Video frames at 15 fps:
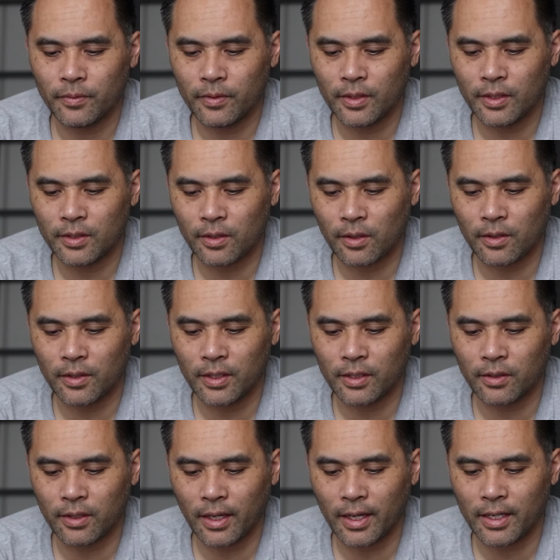These are
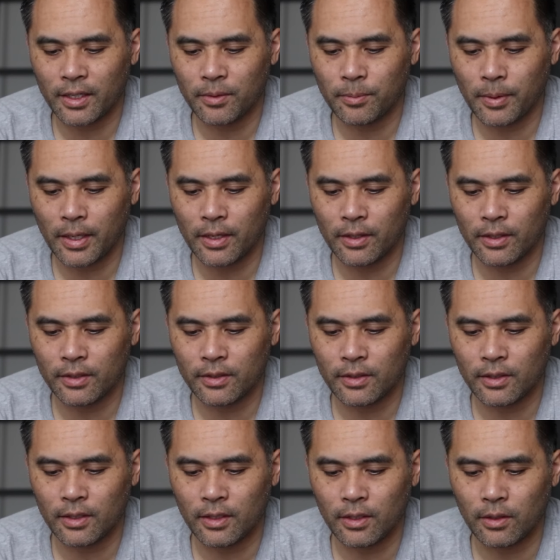nickel cadmium batteries,
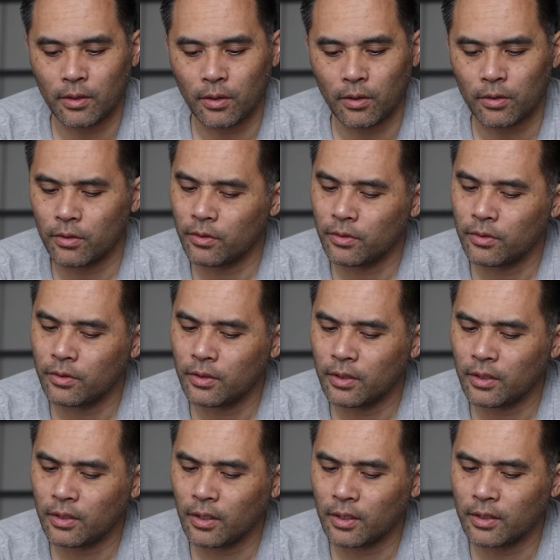or
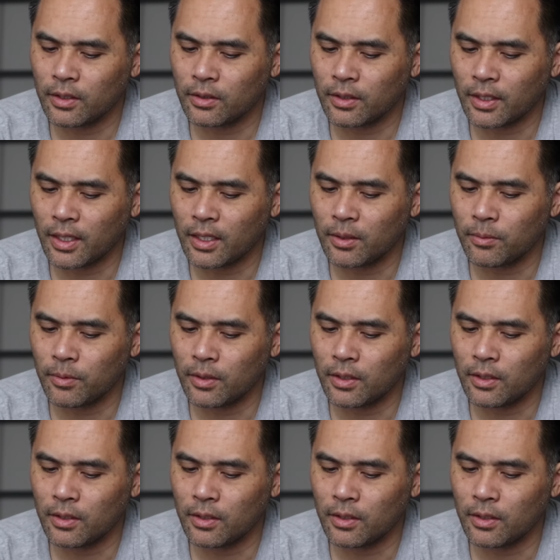not nickel cadmium.